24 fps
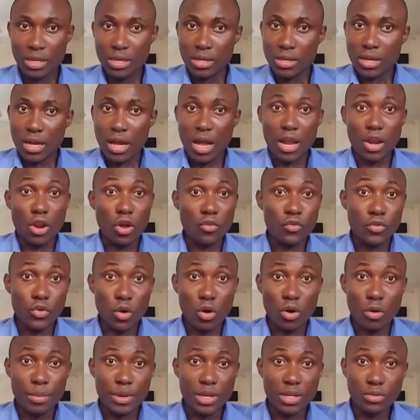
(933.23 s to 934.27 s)
I love you
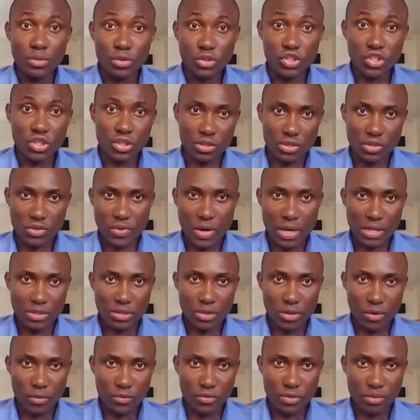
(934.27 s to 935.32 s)
all, but I know Jesus Christ
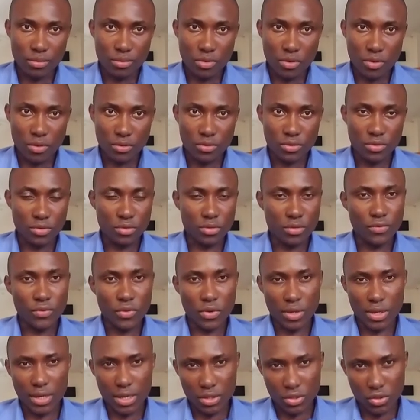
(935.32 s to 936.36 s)
loves you more. Do not
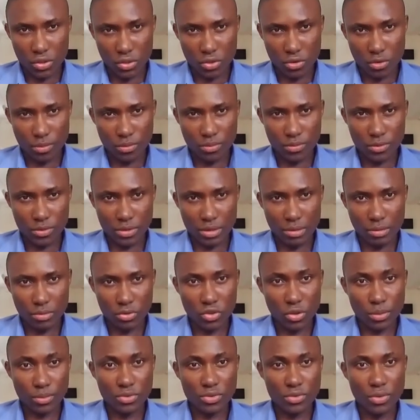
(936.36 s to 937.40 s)
forget to
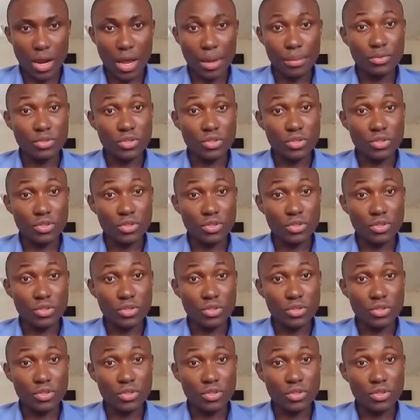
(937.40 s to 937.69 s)
subscribe.